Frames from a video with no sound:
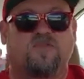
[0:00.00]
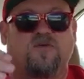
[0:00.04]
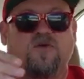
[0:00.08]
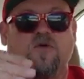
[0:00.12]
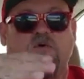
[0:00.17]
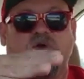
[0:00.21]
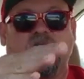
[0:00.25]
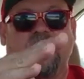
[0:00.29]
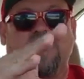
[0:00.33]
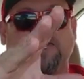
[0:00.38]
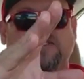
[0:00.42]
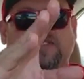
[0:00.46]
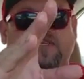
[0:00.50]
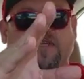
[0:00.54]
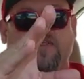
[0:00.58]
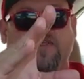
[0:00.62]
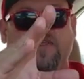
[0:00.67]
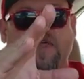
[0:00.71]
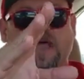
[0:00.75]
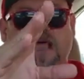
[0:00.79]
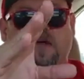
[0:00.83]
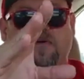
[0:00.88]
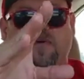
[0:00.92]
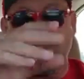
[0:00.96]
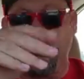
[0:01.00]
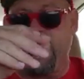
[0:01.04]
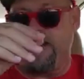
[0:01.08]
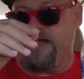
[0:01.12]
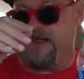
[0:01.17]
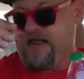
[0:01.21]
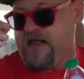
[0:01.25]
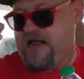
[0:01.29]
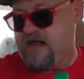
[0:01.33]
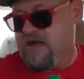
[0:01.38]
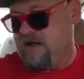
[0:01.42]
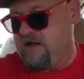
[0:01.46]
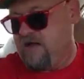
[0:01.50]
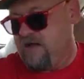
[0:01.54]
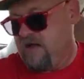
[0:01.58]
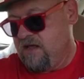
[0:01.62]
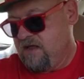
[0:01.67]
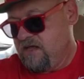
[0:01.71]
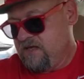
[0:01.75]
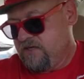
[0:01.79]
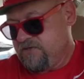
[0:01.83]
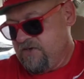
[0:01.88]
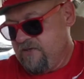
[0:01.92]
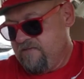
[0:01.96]
I'm going into there right now.
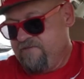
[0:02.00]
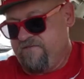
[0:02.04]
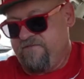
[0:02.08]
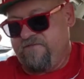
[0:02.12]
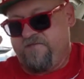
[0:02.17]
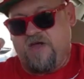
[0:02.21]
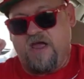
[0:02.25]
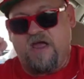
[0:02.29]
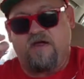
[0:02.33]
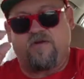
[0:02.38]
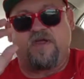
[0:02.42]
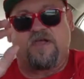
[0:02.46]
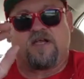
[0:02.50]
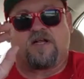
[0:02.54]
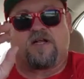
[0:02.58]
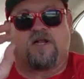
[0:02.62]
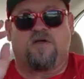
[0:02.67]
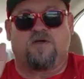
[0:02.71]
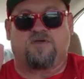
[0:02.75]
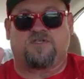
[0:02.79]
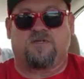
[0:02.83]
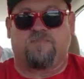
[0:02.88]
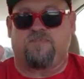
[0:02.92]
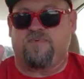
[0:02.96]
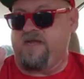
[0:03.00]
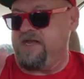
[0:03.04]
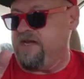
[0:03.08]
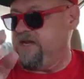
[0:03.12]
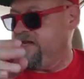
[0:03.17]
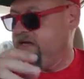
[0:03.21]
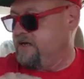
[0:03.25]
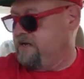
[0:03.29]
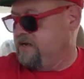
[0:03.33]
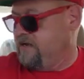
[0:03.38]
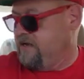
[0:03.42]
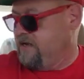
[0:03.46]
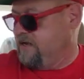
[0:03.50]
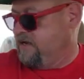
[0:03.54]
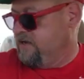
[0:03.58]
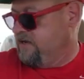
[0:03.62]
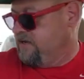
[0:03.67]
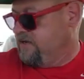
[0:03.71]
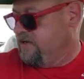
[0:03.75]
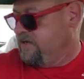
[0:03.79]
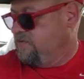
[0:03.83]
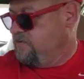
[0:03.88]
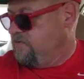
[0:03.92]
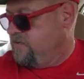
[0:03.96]
So I'm very close to beating
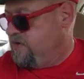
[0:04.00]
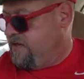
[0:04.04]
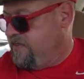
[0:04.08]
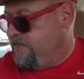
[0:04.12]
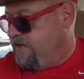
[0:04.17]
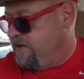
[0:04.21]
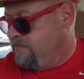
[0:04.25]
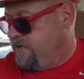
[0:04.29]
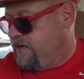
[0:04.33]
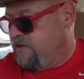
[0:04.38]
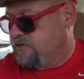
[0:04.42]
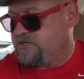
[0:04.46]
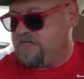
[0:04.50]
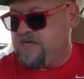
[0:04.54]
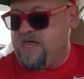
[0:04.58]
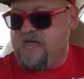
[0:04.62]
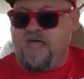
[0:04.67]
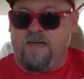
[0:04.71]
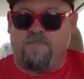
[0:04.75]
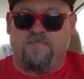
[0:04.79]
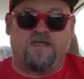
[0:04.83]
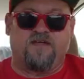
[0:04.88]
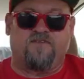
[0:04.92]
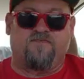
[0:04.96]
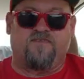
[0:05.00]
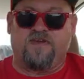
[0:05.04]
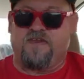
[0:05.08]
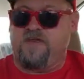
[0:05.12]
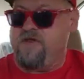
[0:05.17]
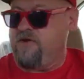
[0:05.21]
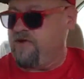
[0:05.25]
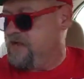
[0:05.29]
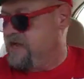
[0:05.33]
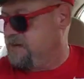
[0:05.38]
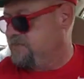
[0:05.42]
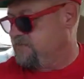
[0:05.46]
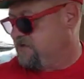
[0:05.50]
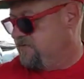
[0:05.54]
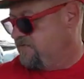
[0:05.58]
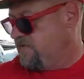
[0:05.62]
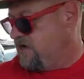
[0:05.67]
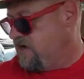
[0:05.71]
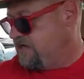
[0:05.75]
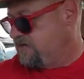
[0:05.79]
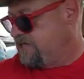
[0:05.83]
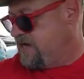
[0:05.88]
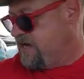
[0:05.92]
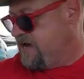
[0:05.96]
one of the most epic video games of
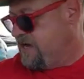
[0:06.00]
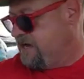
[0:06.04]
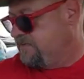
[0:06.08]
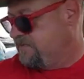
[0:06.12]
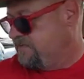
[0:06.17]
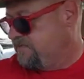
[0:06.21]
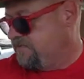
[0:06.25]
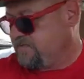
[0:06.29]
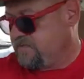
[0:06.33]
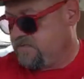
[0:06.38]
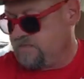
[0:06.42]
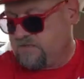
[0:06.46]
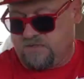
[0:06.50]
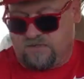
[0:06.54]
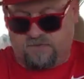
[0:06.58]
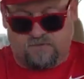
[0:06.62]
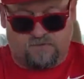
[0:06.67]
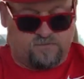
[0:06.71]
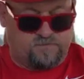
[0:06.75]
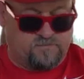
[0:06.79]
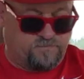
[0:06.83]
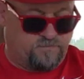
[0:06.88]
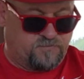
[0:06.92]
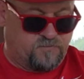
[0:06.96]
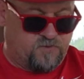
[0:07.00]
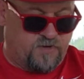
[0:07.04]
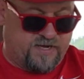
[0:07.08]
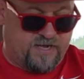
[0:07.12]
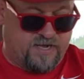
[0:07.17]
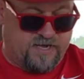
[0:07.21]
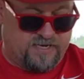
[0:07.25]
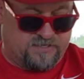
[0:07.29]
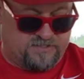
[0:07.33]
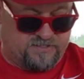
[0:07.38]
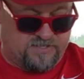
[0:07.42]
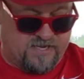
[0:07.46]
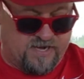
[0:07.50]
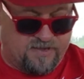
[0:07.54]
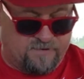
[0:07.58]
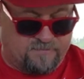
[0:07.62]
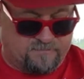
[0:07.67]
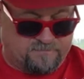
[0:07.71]
all time. What can I say?